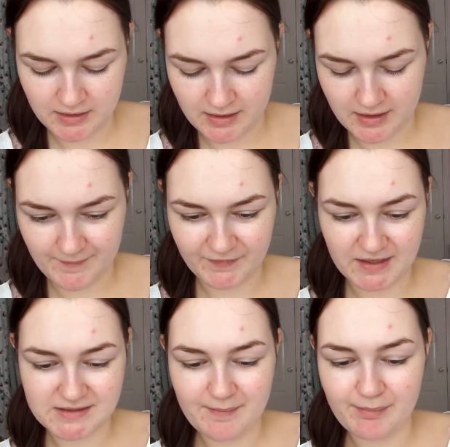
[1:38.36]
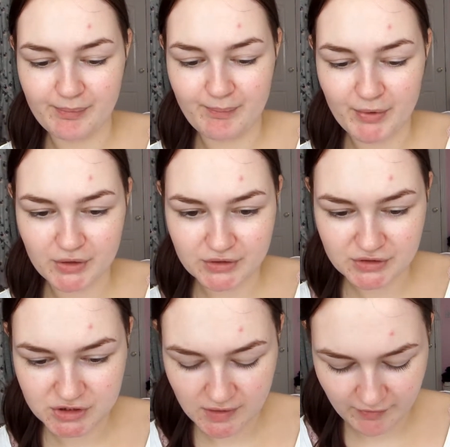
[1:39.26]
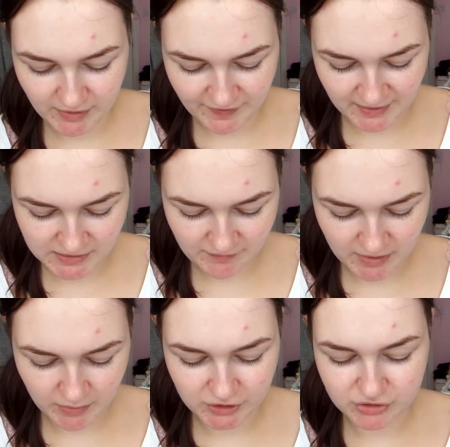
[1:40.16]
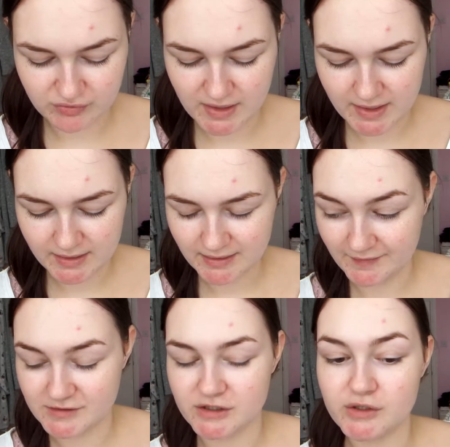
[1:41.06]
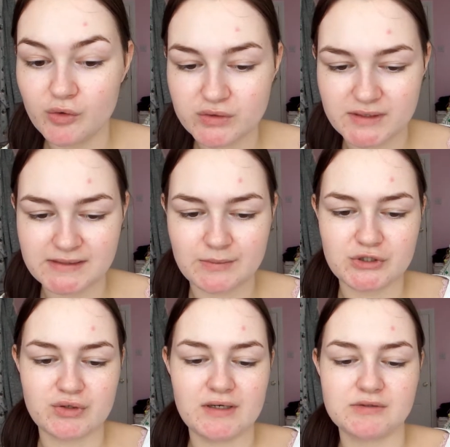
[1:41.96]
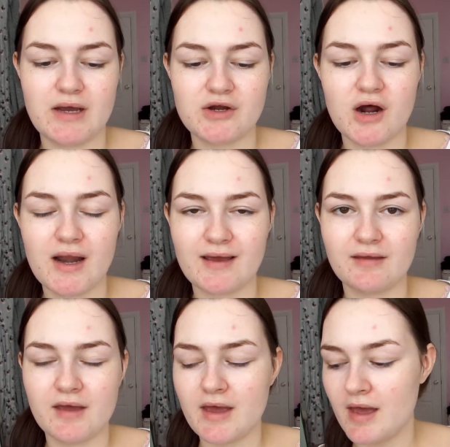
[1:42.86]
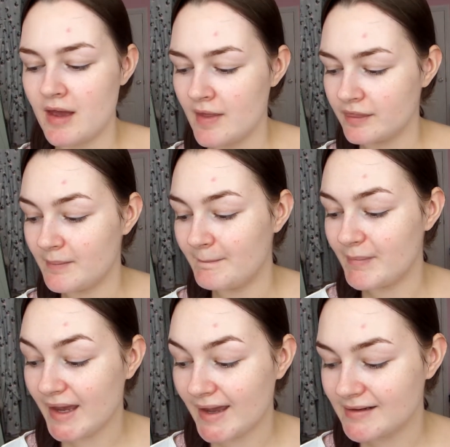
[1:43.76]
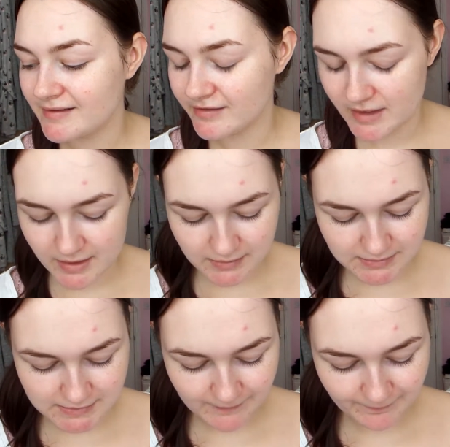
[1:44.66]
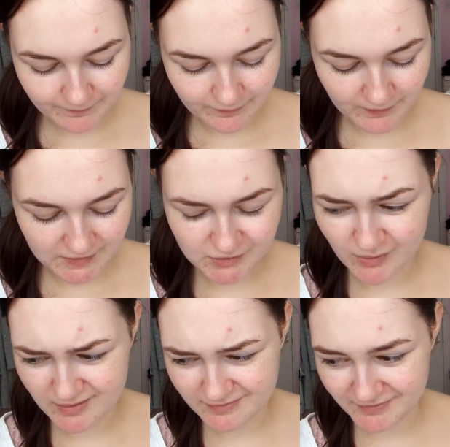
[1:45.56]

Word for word: Um, there's a bunch of other things I really want to try. Like there's loads of things I want to try. So I've got like the main things, sort of.